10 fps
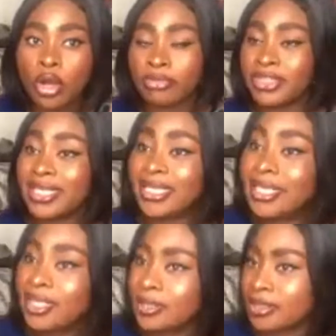of the
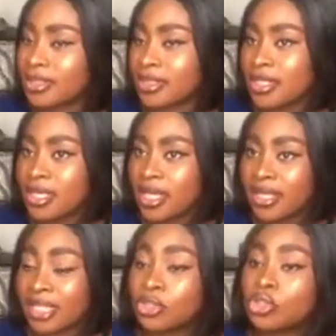ills
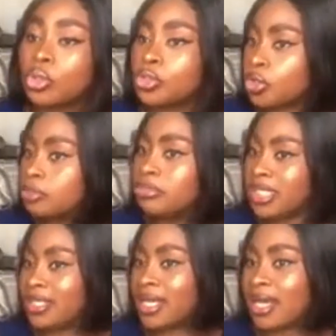that social
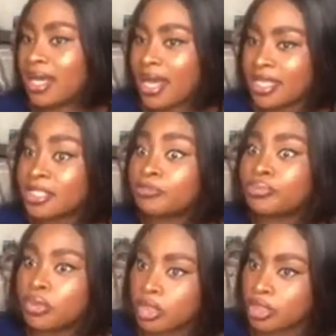media has
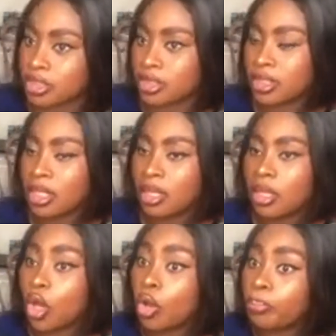brought
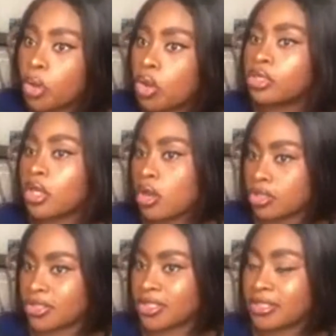upon
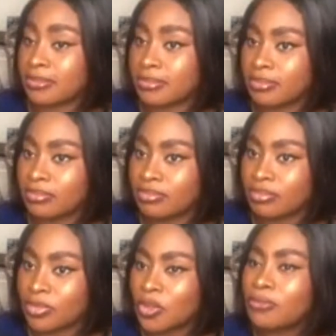us.
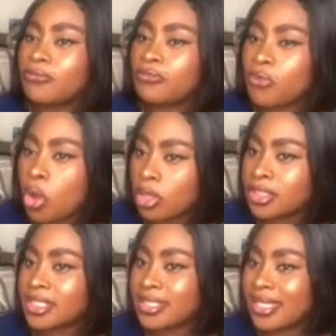
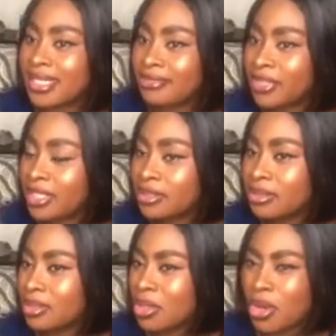False living,
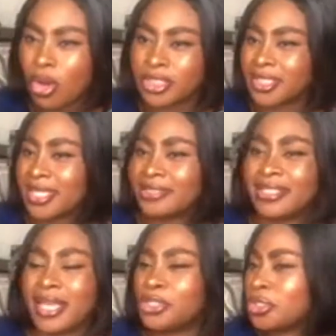
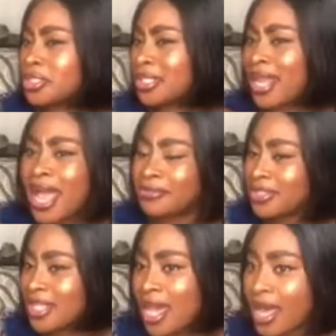ostentatious
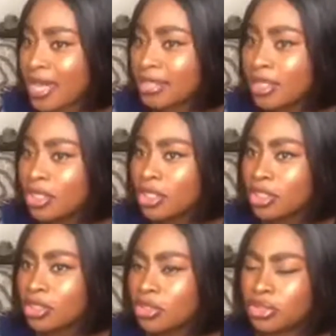lifestyle.
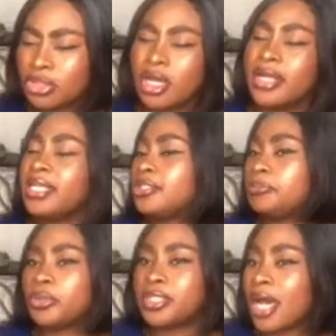You do not need to
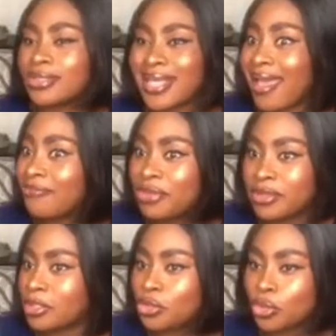put out
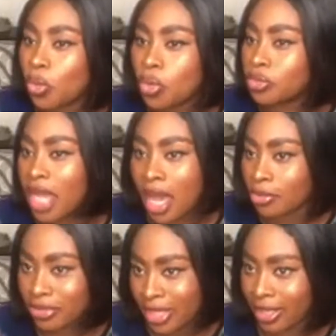everything you own
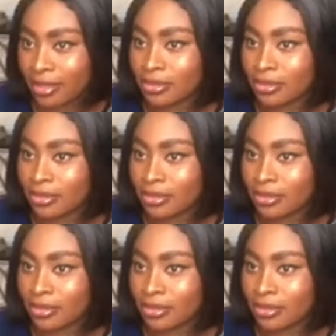out there.